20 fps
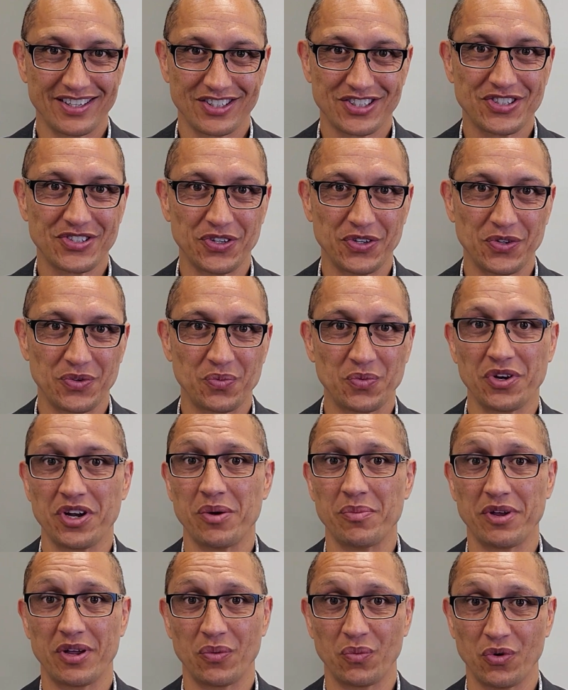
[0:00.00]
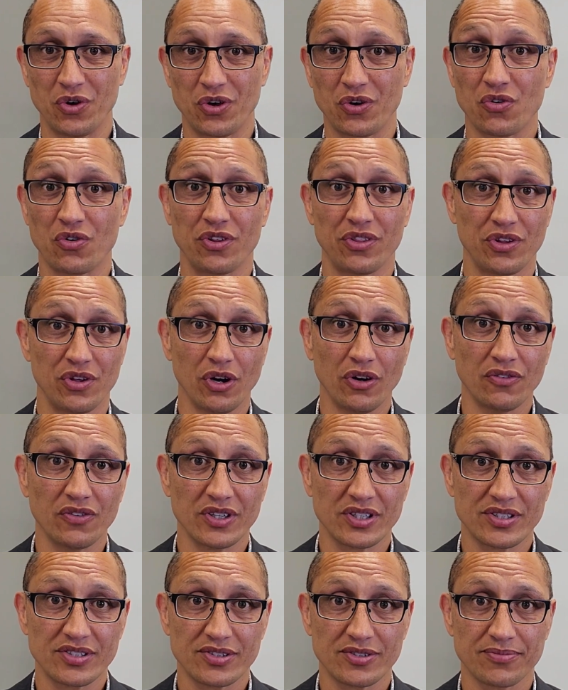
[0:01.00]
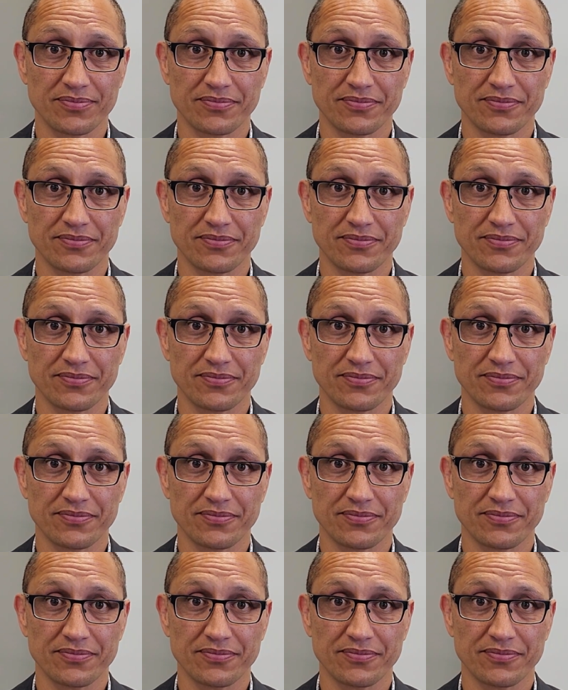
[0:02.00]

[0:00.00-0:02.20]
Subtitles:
suit when I'm at work or in the office.